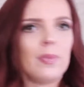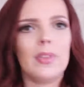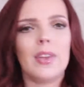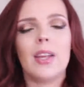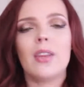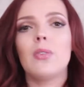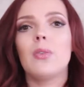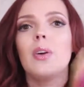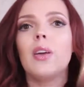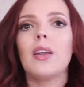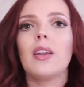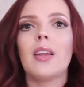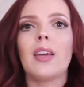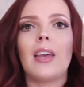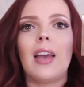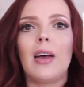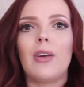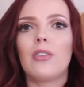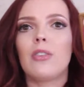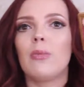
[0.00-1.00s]
That's what,
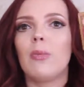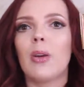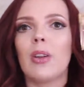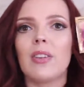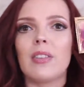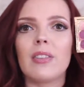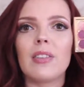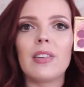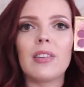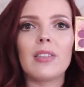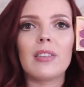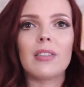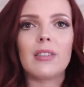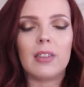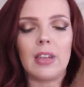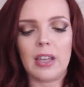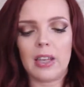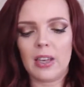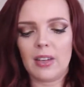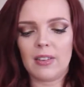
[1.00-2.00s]
like, how small this is.
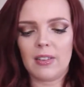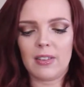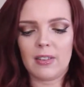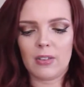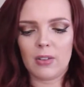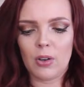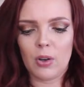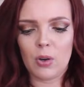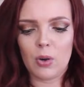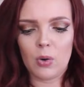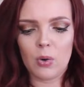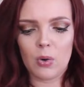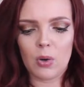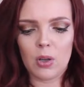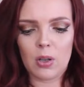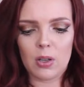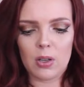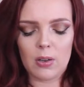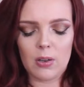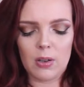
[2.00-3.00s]
Like, it's
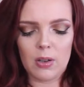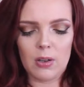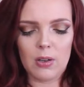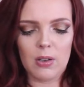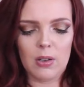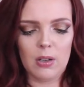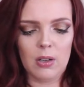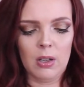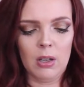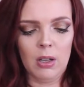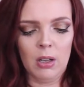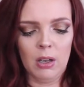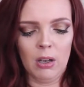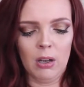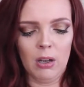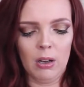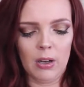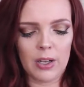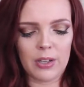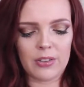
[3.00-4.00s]
so,
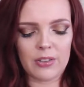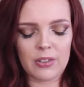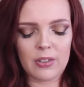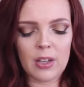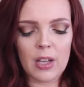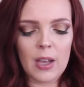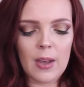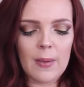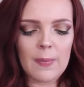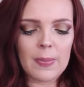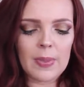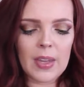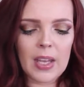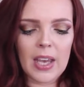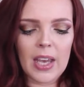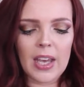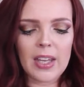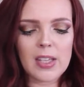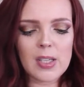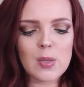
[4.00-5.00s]
and this
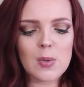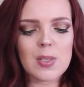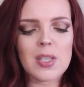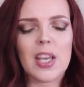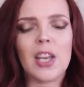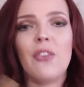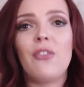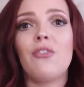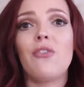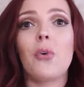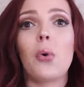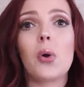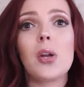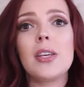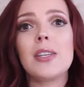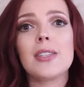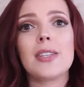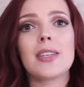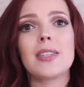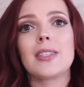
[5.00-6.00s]
was like
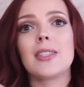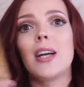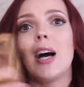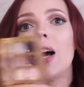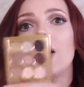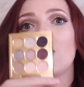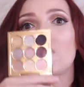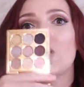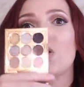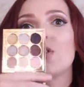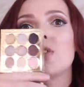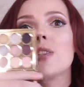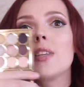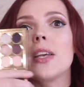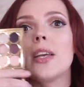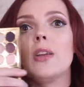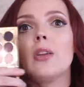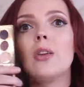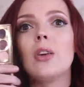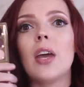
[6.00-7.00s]
$46.
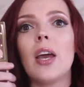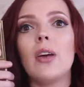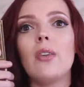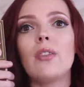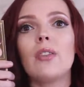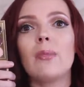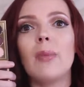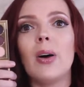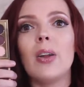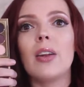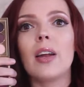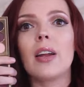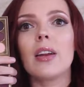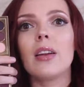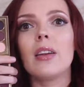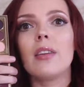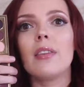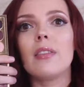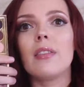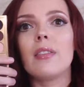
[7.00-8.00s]
Like, look how small that
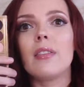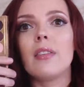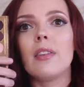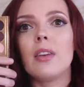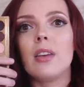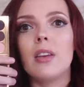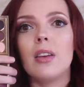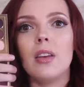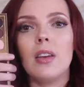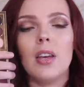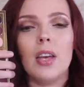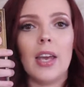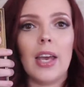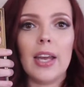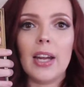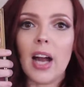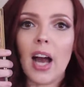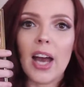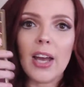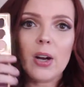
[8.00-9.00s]
is.
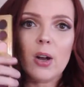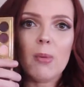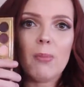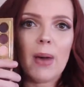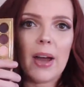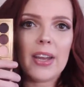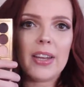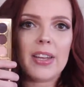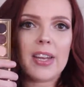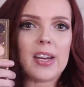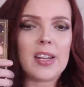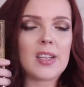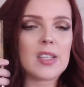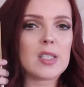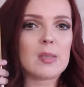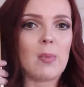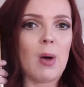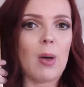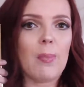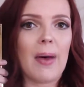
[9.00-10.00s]
And I don't mind getting
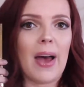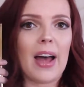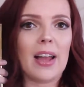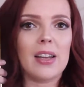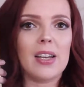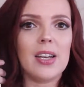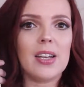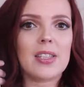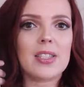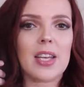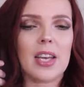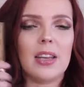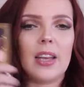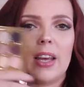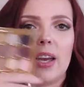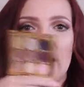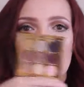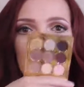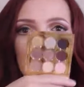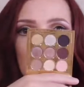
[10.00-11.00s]
small palettes.
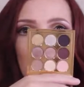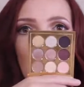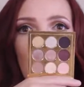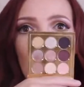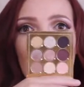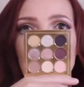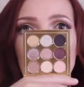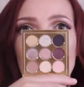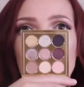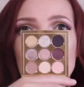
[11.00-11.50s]
Like, I don't.